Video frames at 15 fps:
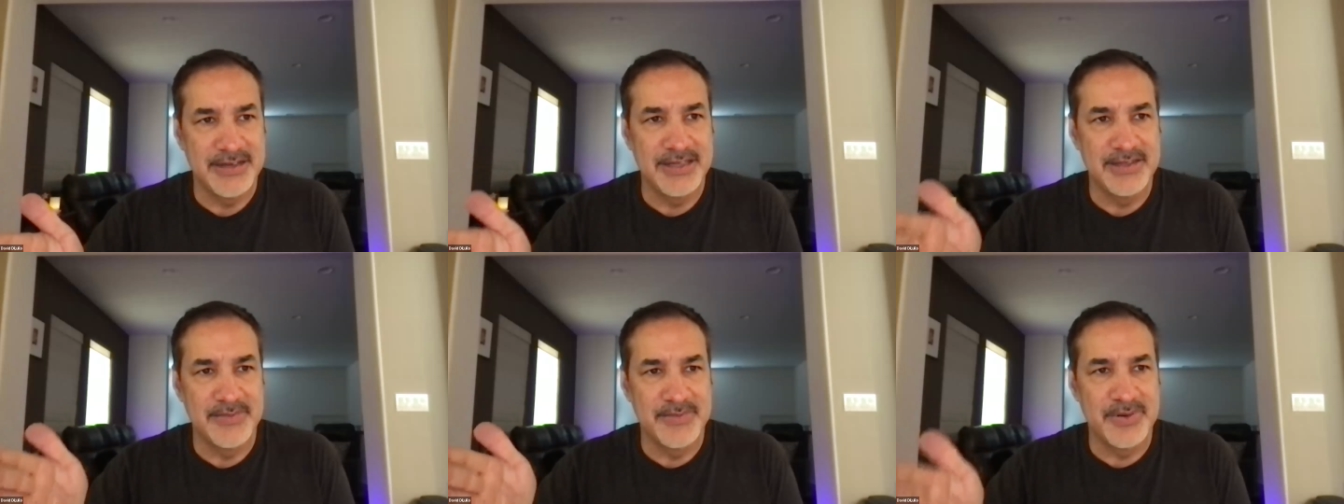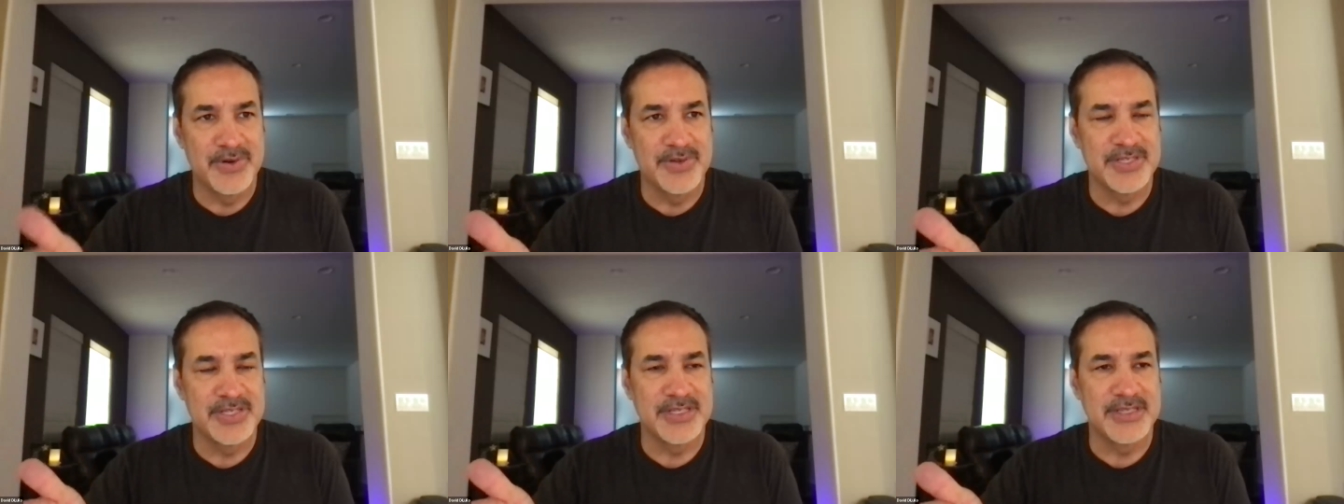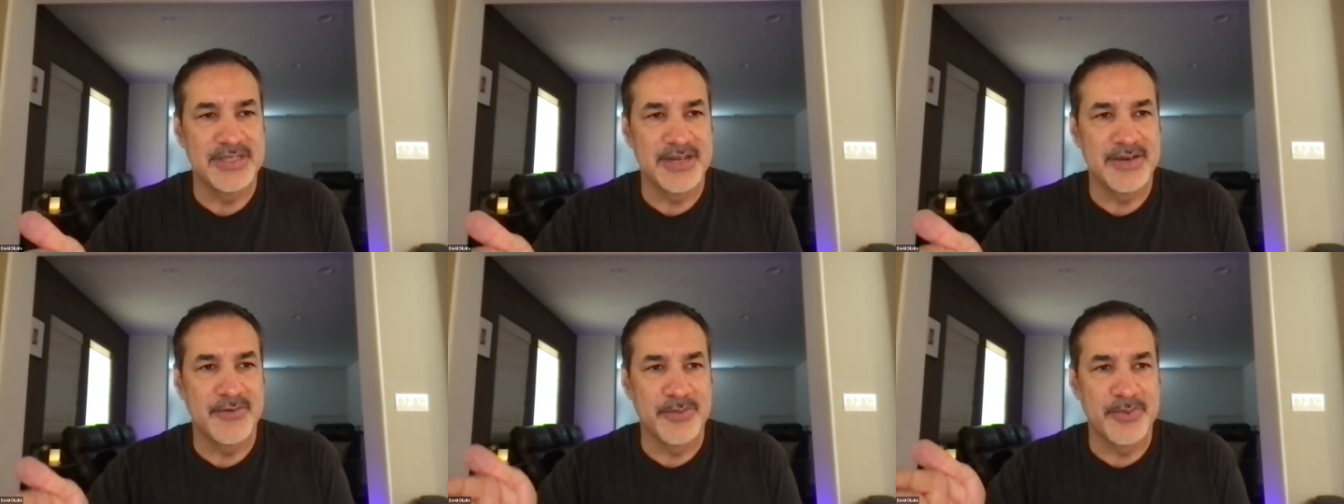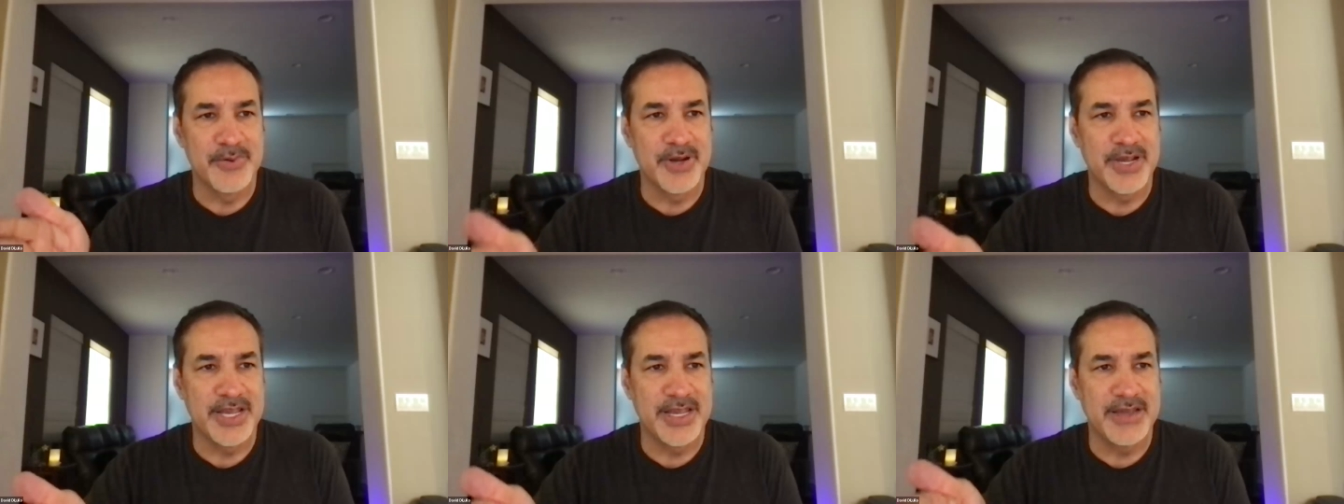in the person that we're
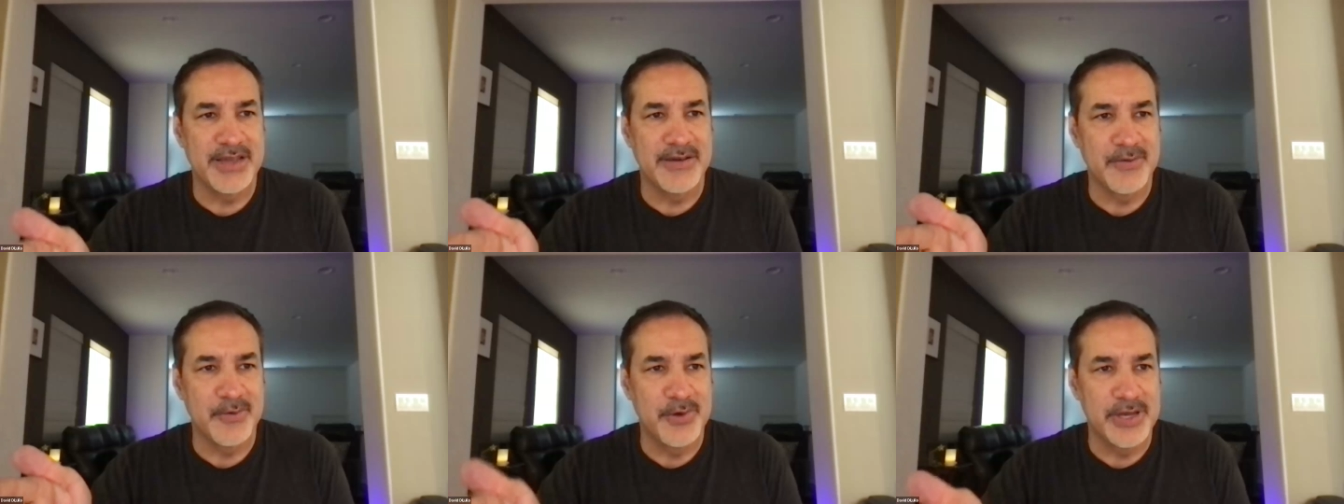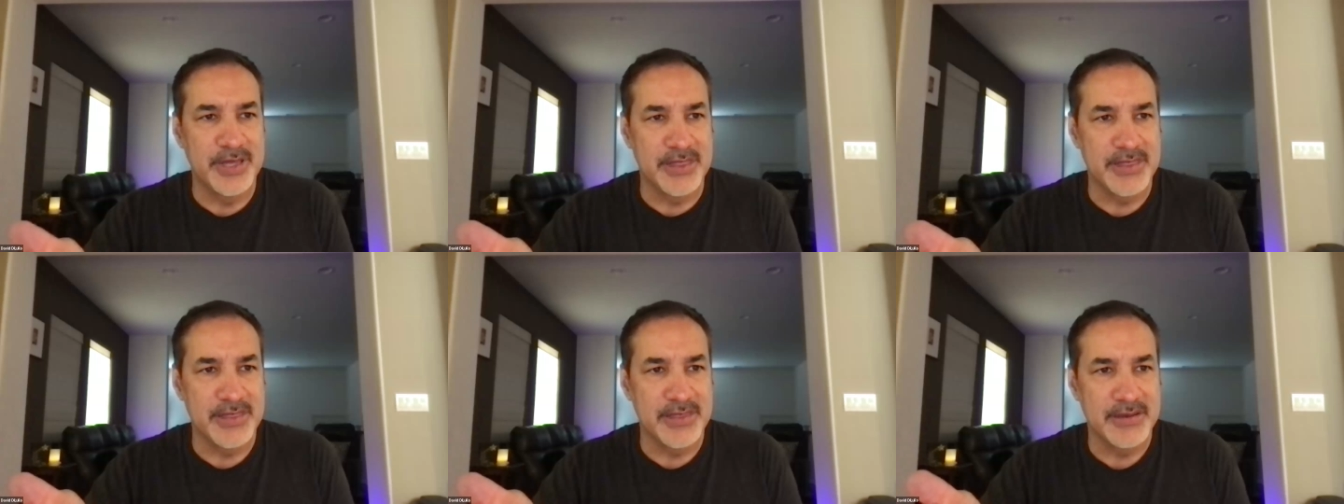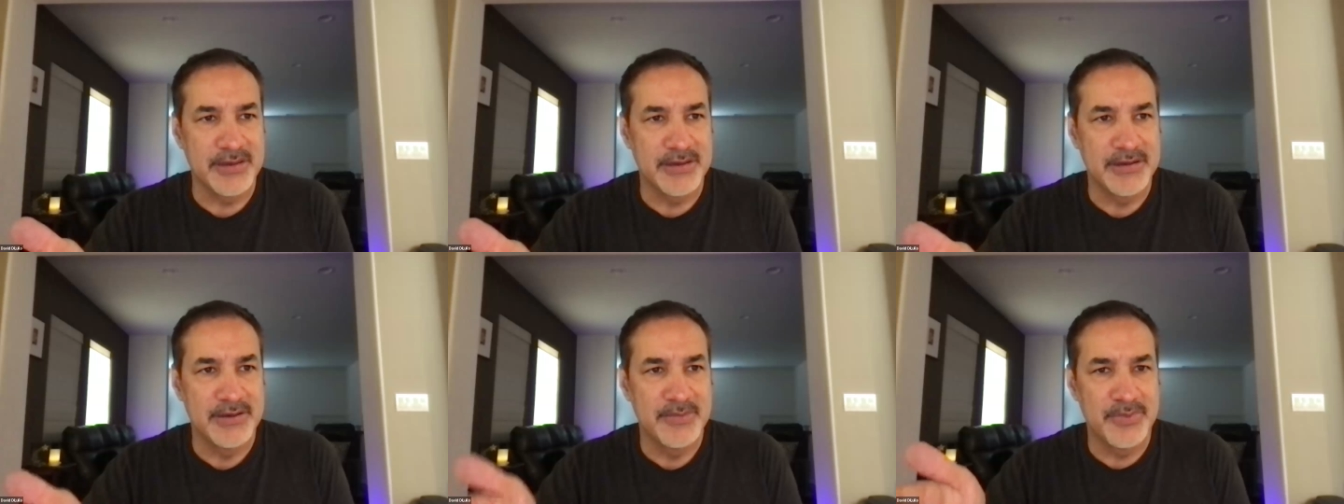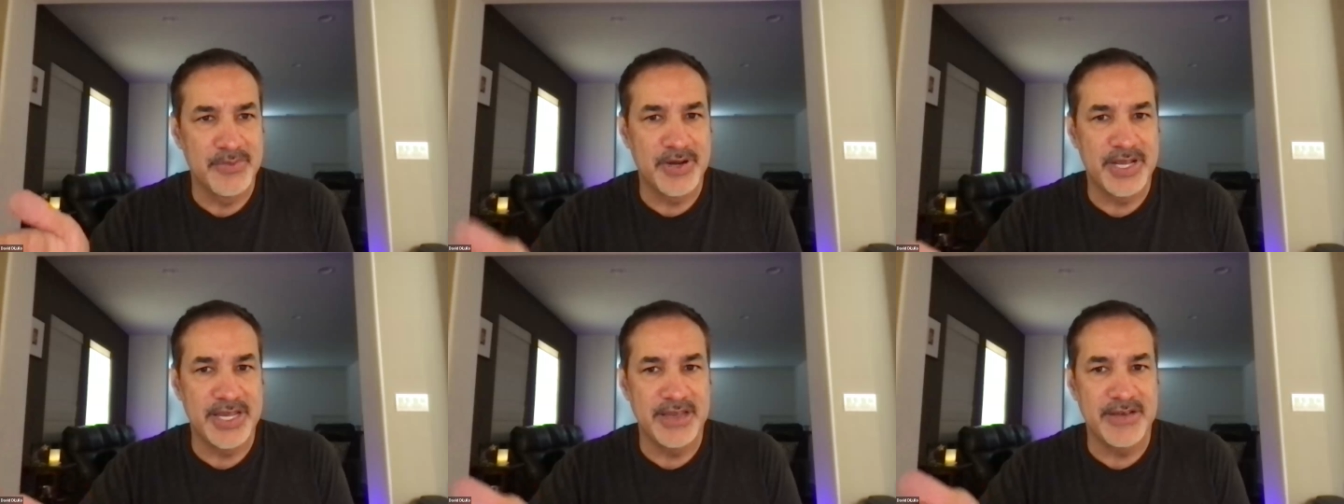praying with,
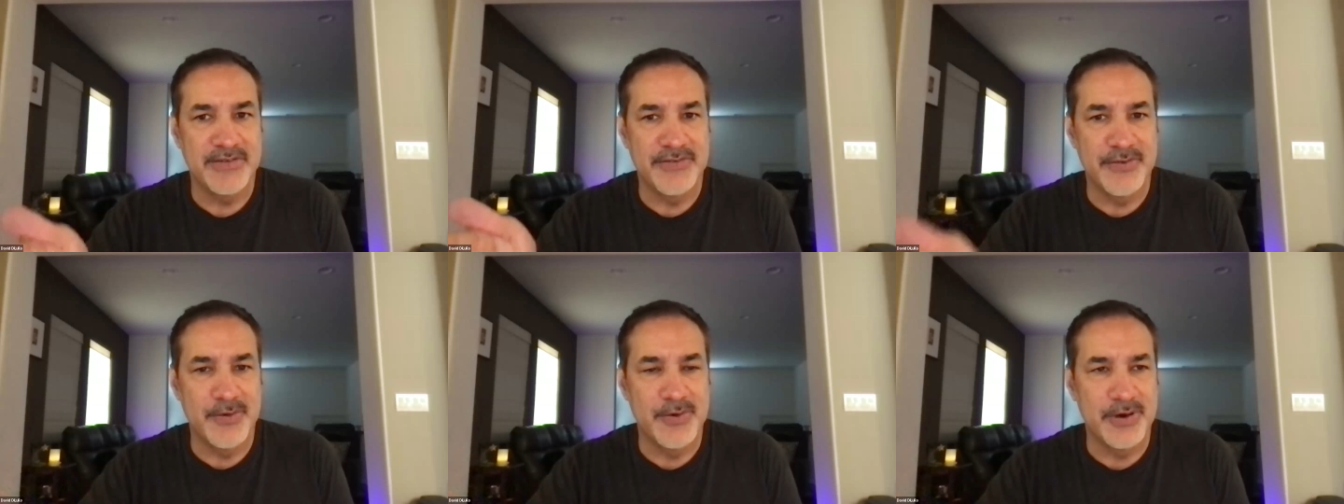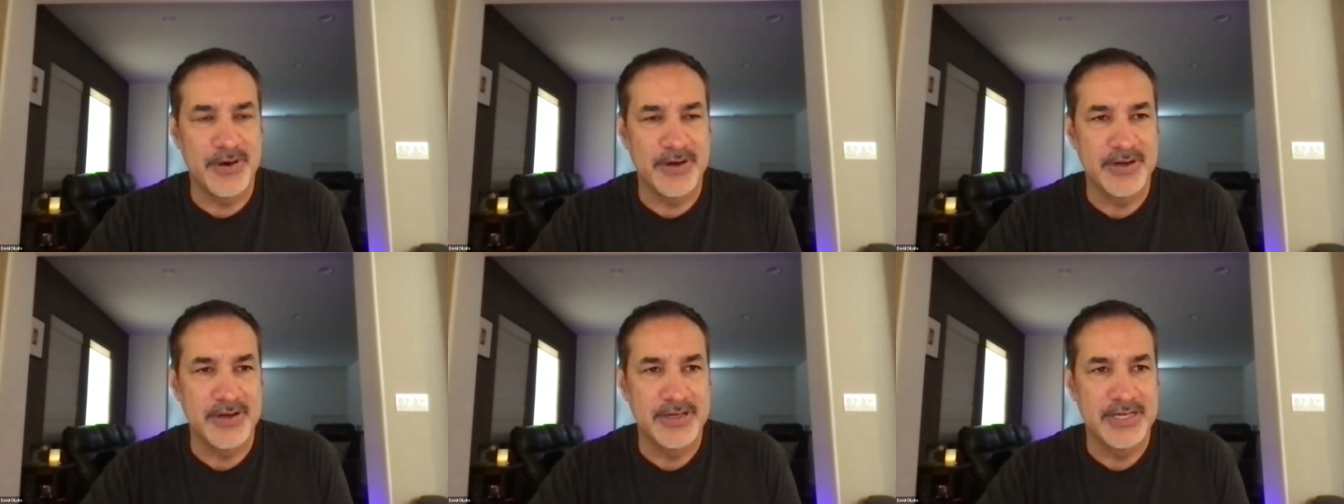praying for.